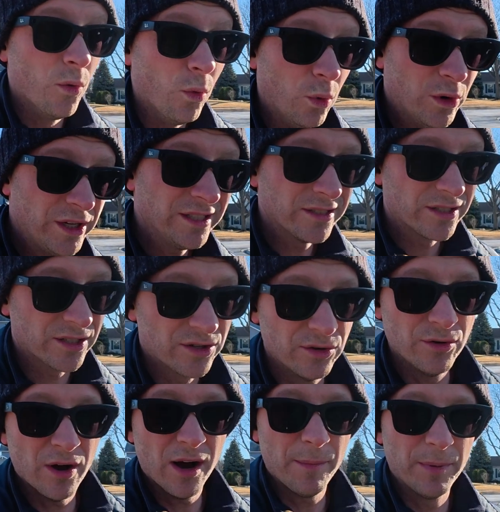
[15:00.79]
wouldn't
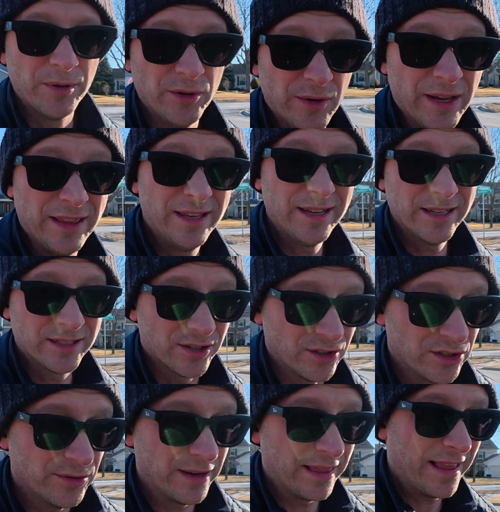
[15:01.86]
screw up doing this or
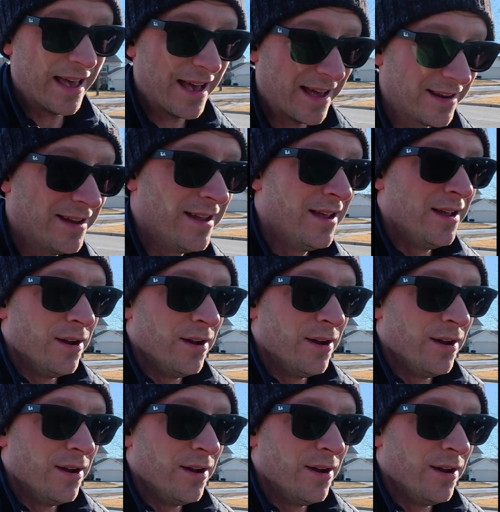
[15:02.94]
doing that